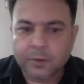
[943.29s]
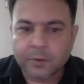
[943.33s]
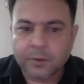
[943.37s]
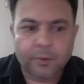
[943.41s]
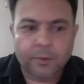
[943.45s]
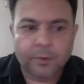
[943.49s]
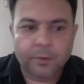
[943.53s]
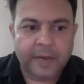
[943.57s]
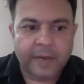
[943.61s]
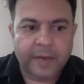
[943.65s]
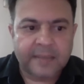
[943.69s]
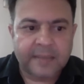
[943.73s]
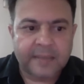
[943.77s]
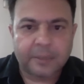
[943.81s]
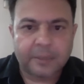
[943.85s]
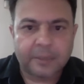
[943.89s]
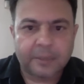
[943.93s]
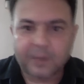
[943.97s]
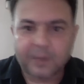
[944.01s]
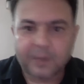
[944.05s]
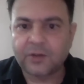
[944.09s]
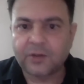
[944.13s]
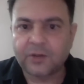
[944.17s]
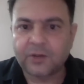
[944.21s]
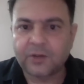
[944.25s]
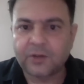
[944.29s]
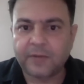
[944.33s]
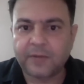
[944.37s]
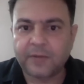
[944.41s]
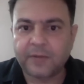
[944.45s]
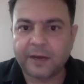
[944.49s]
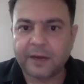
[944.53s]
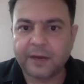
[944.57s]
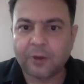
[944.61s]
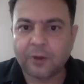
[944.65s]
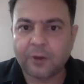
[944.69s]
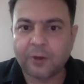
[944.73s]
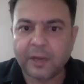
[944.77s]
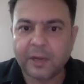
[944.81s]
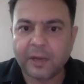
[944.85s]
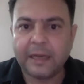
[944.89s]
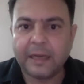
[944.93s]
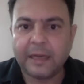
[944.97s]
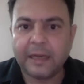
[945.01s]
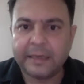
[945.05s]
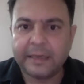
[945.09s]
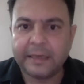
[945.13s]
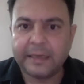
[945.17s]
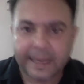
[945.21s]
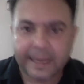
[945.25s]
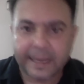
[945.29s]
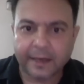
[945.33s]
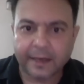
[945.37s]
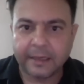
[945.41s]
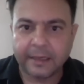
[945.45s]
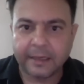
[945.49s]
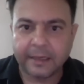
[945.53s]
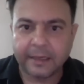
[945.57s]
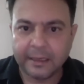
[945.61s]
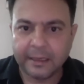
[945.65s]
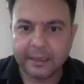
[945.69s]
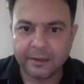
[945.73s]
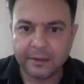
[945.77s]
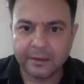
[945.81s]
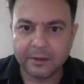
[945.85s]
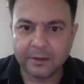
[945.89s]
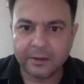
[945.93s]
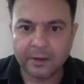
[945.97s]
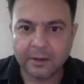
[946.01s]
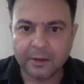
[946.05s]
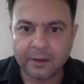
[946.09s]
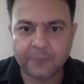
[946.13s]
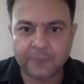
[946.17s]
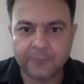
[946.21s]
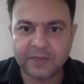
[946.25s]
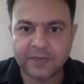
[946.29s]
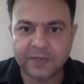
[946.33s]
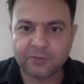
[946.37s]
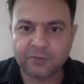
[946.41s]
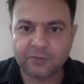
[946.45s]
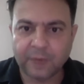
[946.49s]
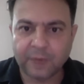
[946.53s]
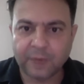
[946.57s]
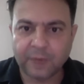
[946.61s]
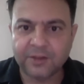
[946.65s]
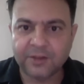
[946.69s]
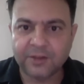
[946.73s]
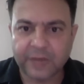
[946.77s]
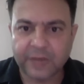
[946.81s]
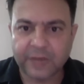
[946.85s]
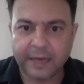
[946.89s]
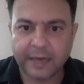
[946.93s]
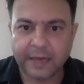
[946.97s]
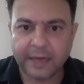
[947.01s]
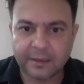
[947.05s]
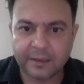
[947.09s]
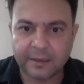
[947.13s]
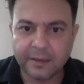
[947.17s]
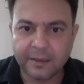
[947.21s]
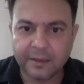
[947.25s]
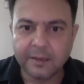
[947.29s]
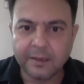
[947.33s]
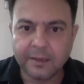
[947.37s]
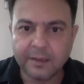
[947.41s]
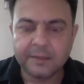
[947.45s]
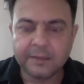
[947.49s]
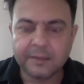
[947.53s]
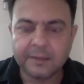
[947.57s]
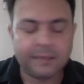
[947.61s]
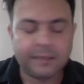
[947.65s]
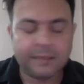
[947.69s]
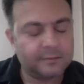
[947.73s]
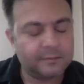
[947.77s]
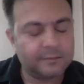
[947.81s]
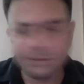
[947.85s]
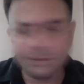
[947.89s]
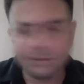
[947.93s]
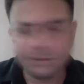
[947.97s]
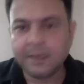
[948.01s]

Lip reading: to raise the question of territorial integrity of just one state, then